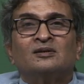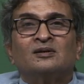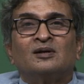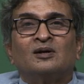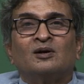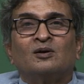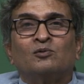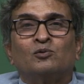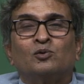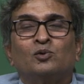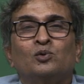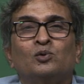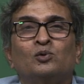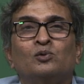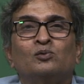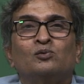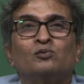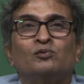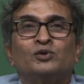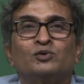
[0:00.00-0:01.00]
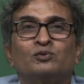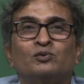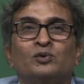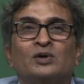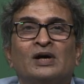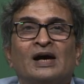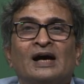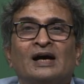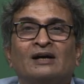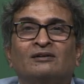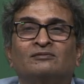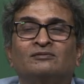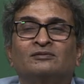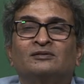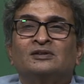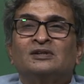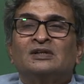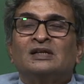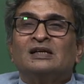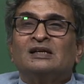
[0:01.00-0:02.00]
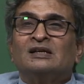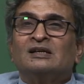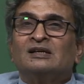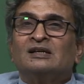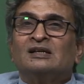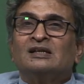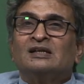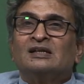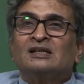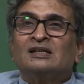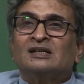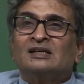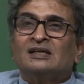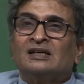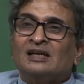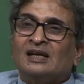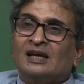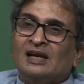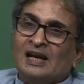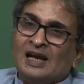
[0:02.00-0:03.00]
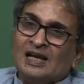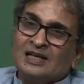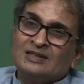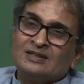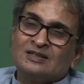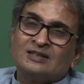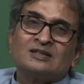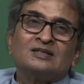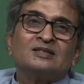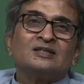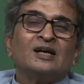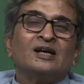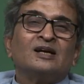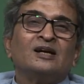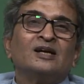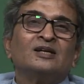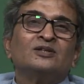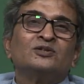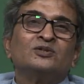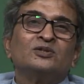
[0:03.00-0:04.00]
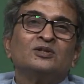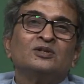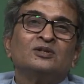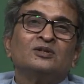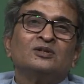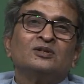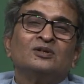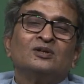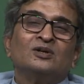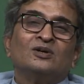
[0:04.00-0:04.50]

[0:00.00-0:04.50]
a wool which would have less tendency